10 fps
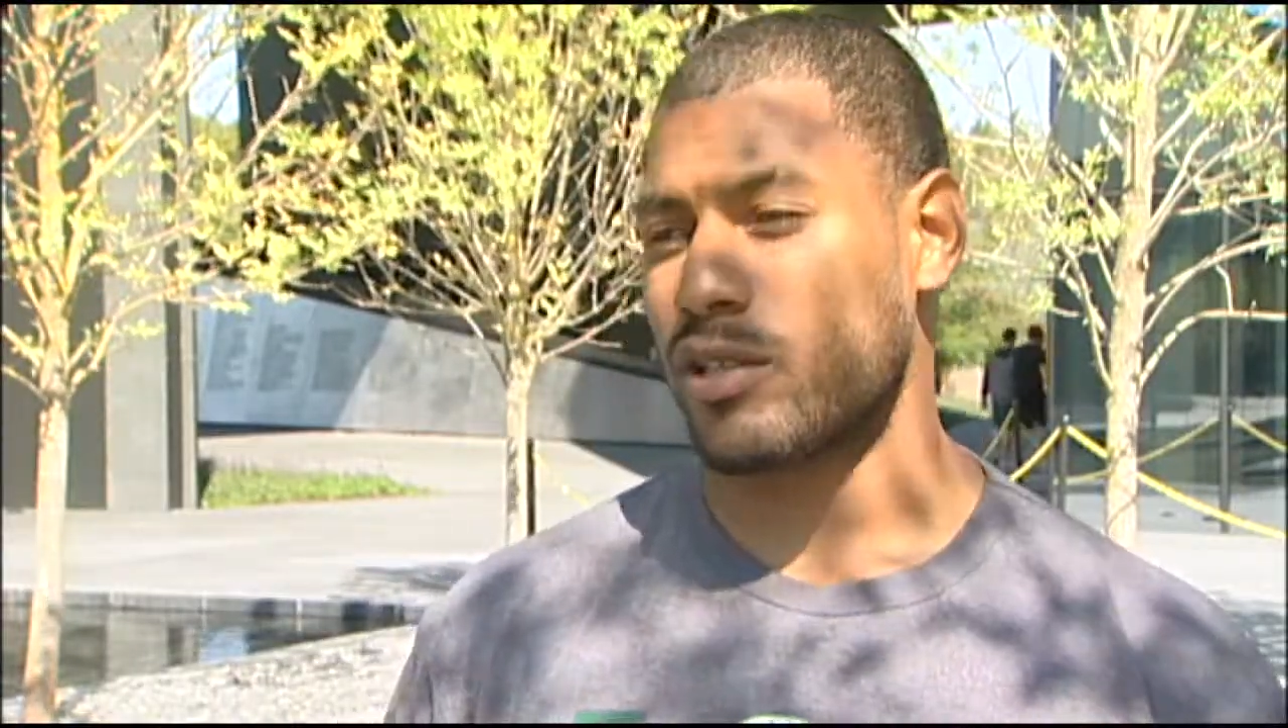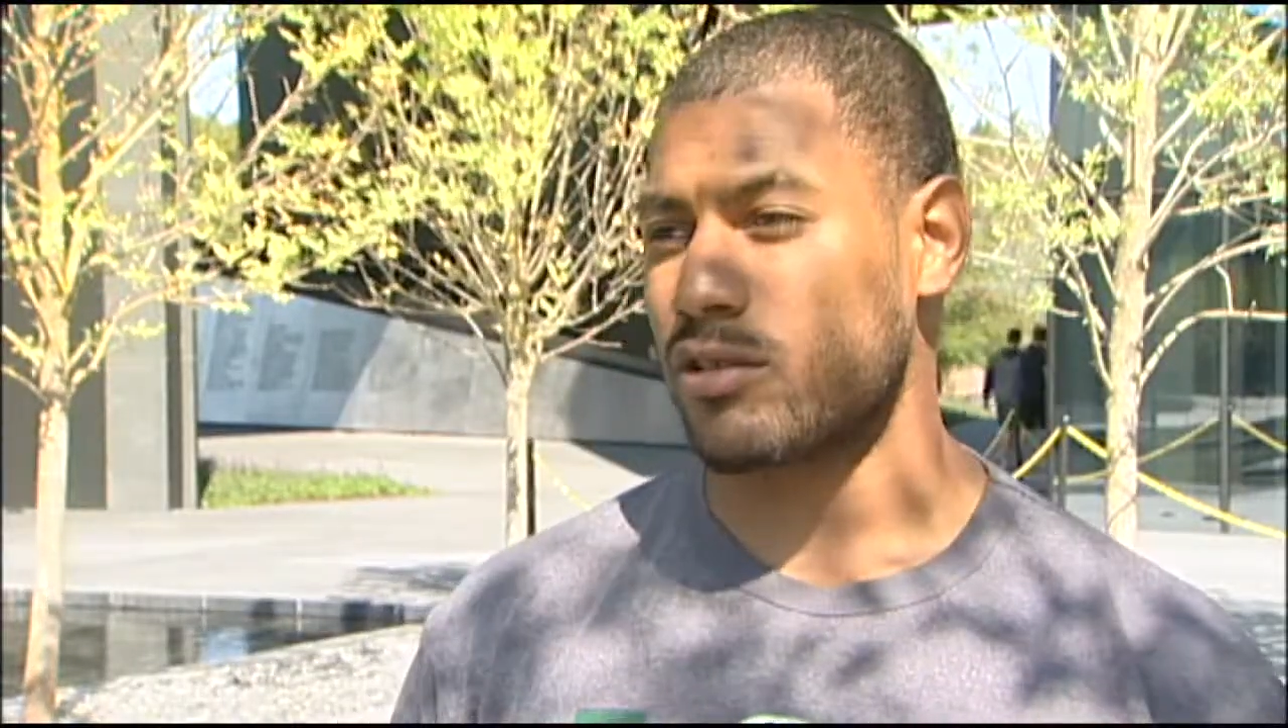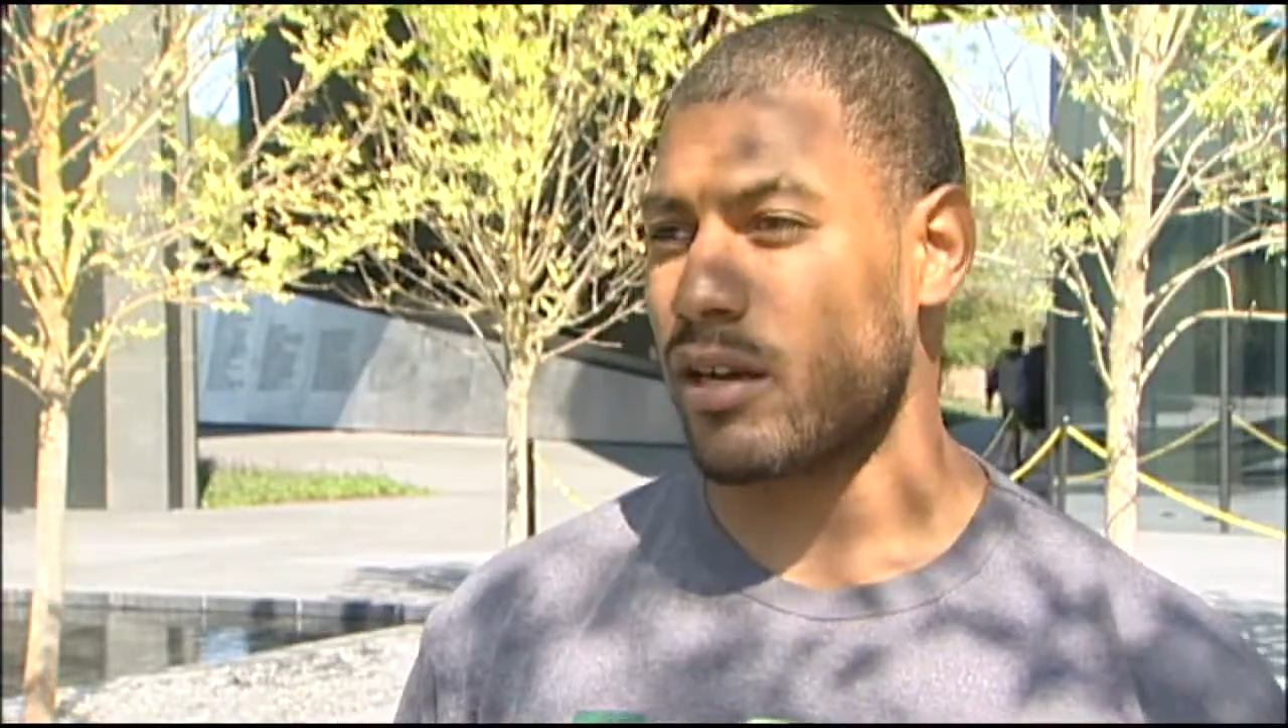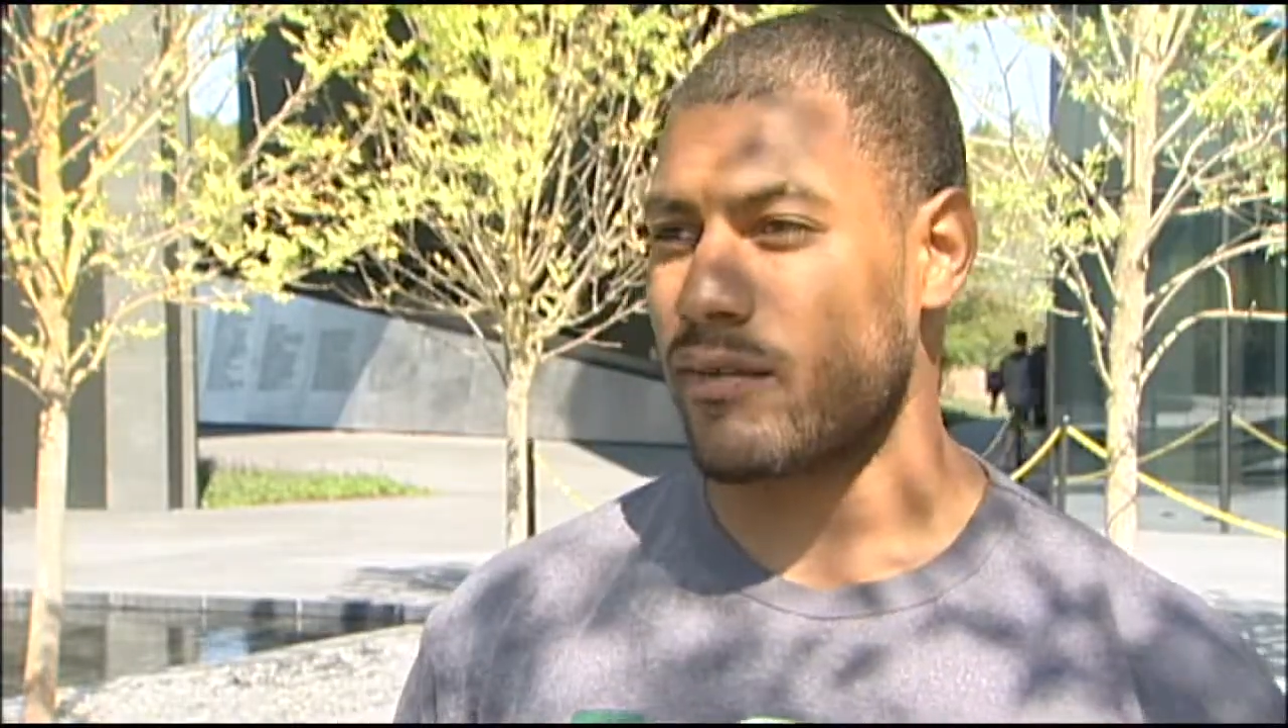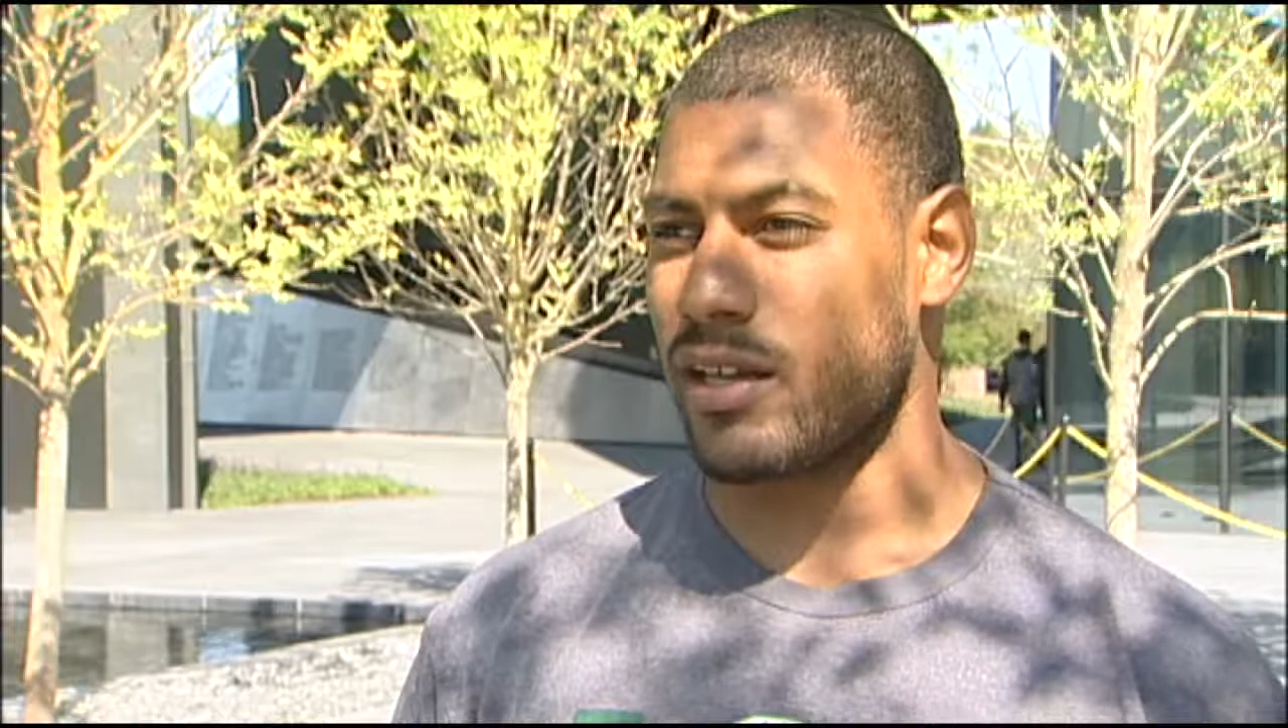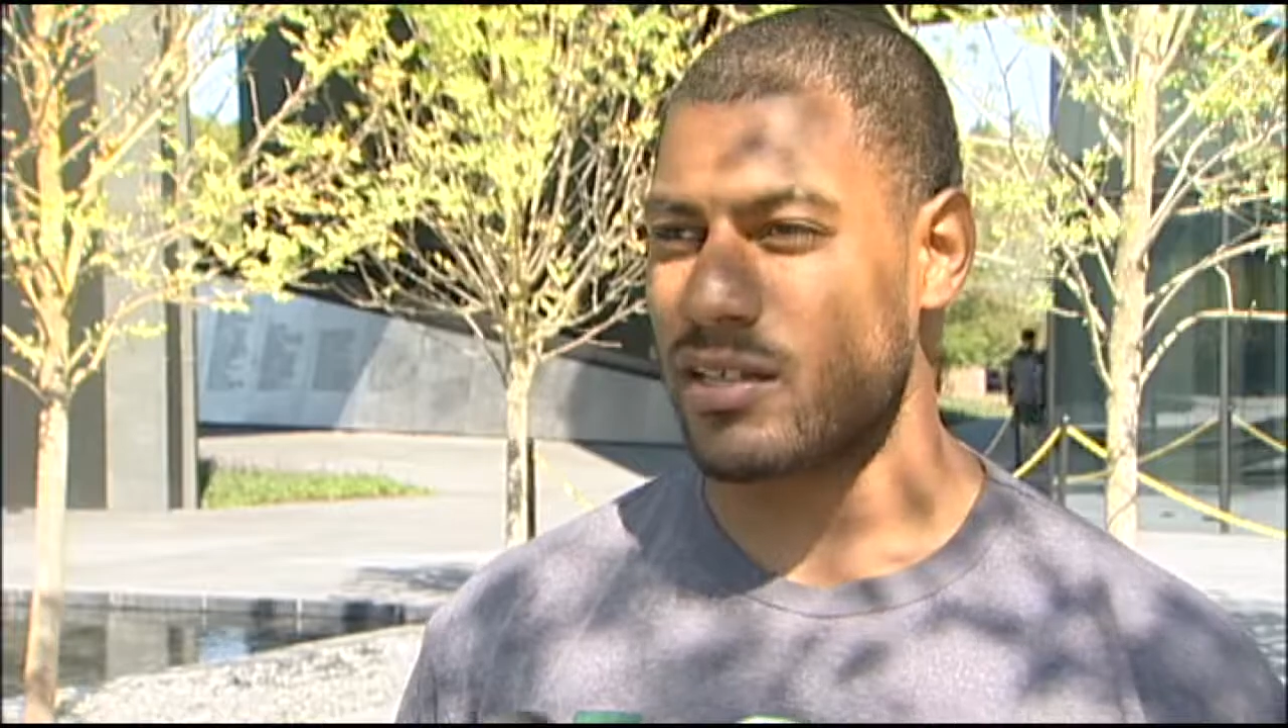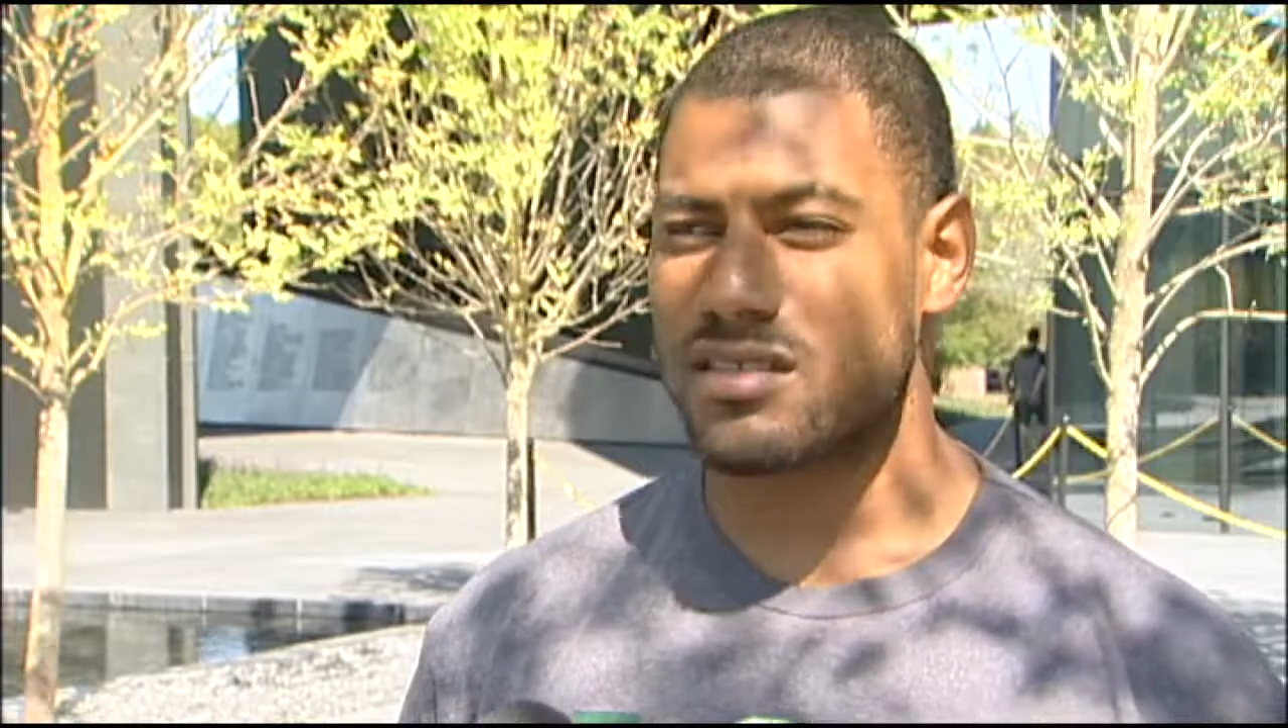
to our advantage.